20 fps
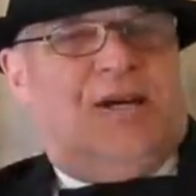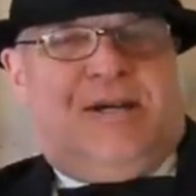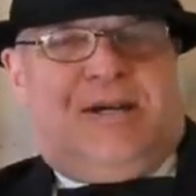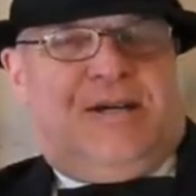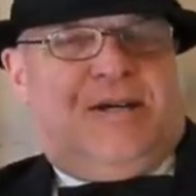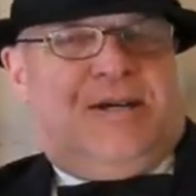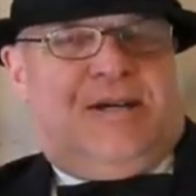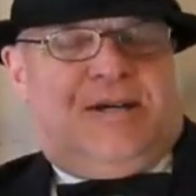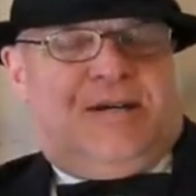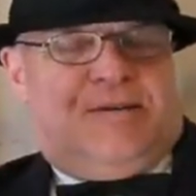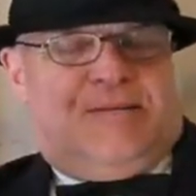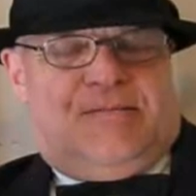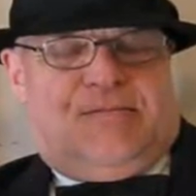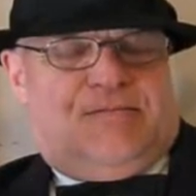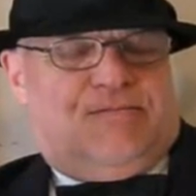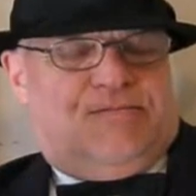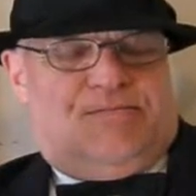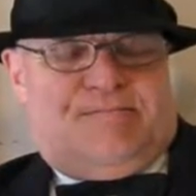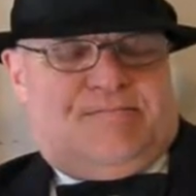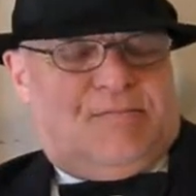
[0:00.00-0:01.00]
are
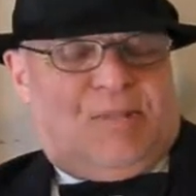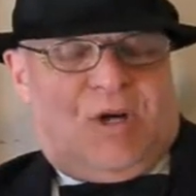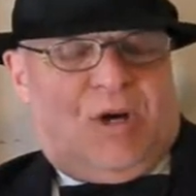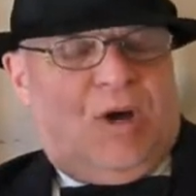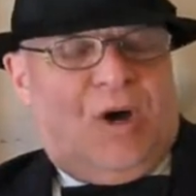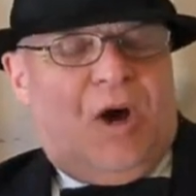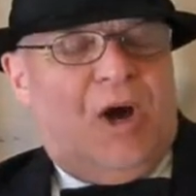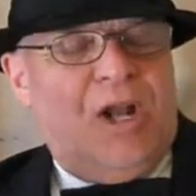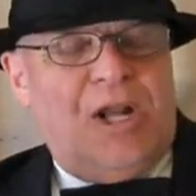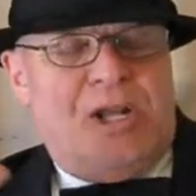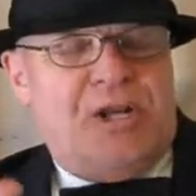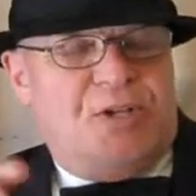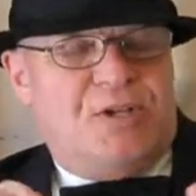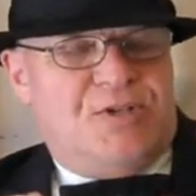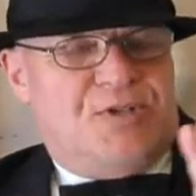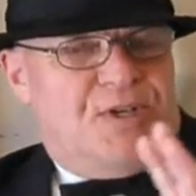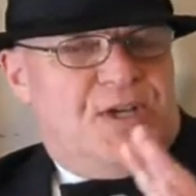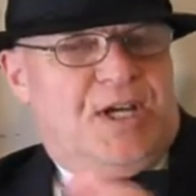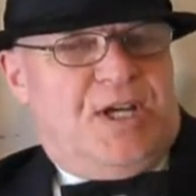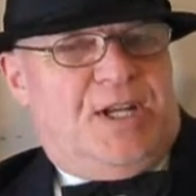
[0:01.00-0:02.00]
highly
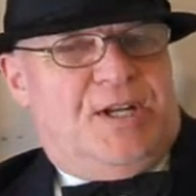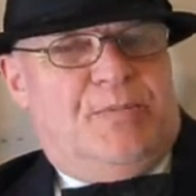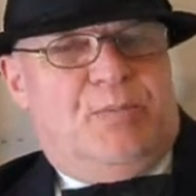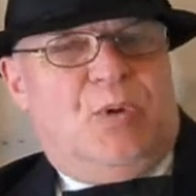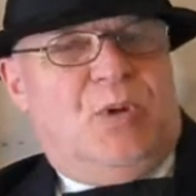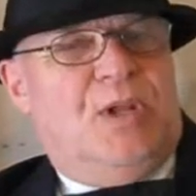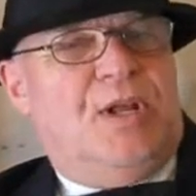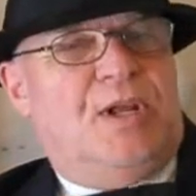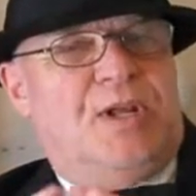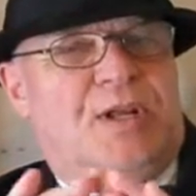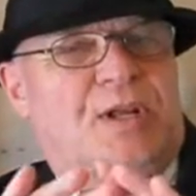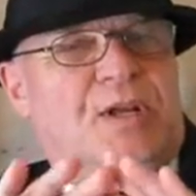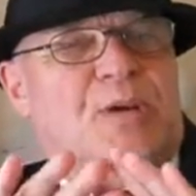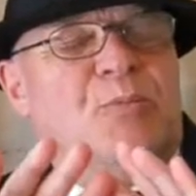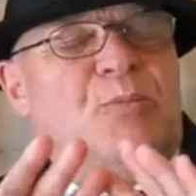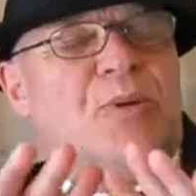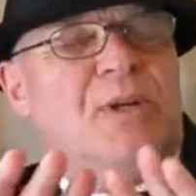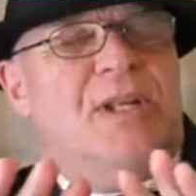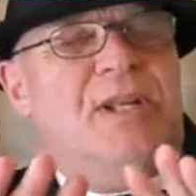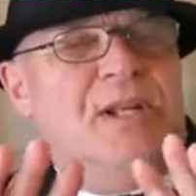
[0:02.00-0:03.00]
discardable. They're
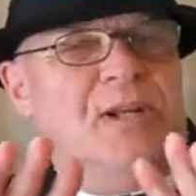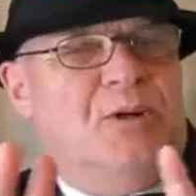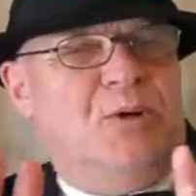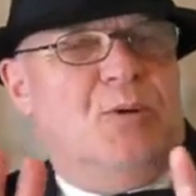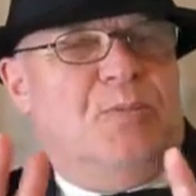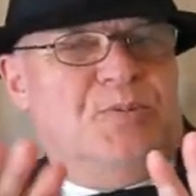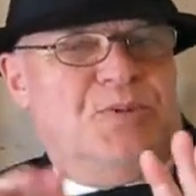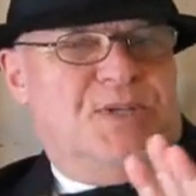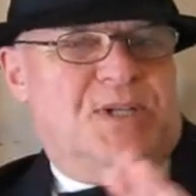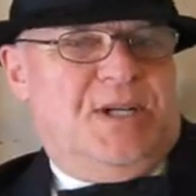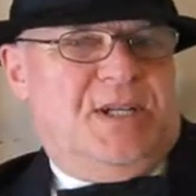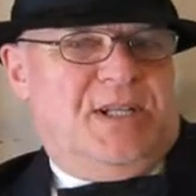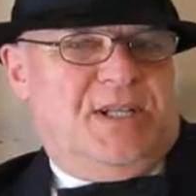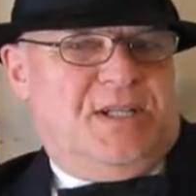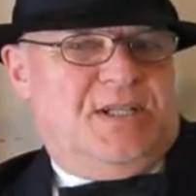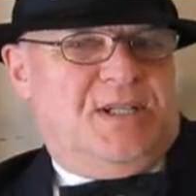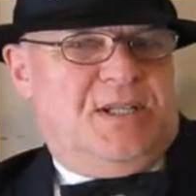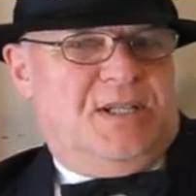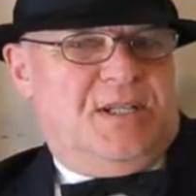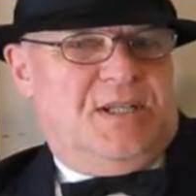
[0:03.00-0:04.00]
completely
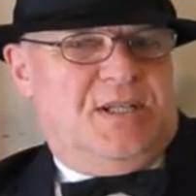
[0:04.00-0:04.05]
obsolete.